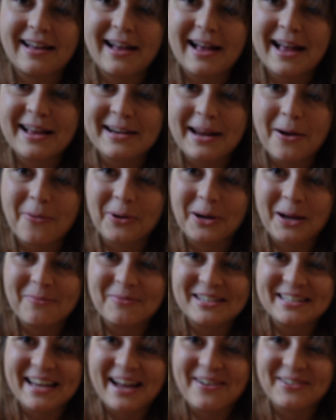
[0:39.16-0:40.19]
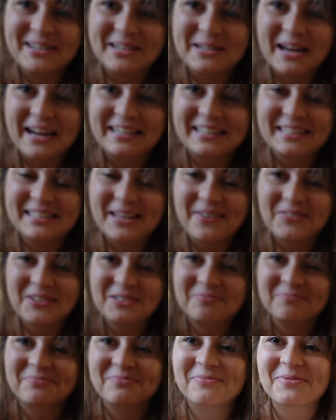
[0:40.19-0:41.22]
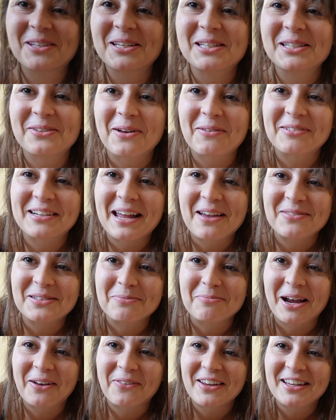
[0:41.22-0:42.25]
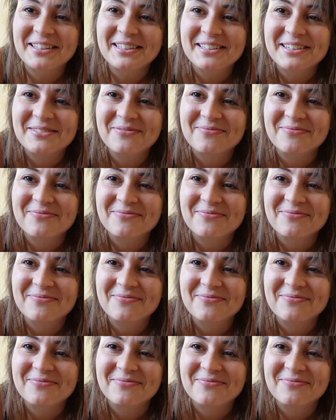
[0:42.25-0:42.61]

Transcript: and now we're coming down at 97. So I'm gonna have some breakfast.